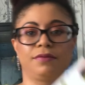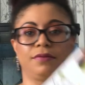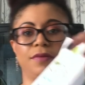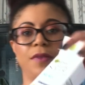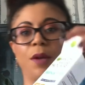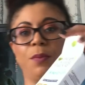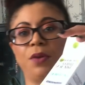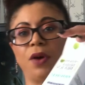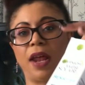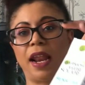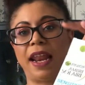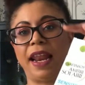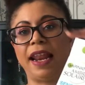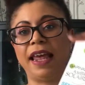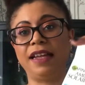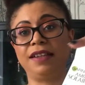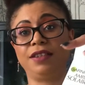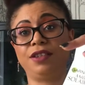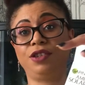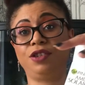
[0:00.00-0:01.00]
But
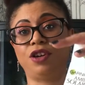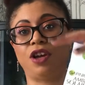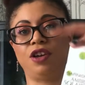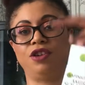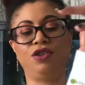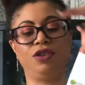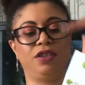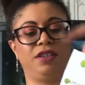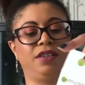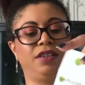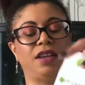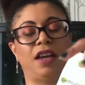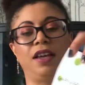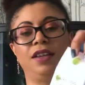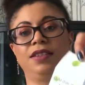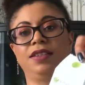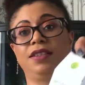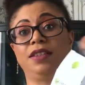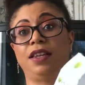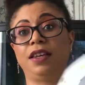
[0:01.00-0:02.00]
let's just
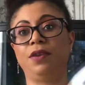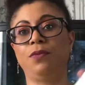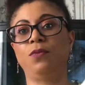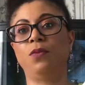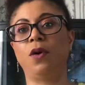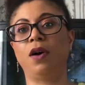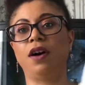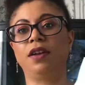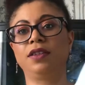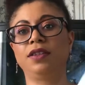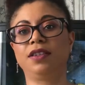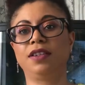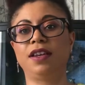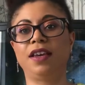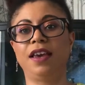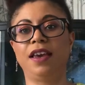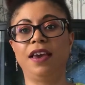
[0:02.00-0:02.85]
see what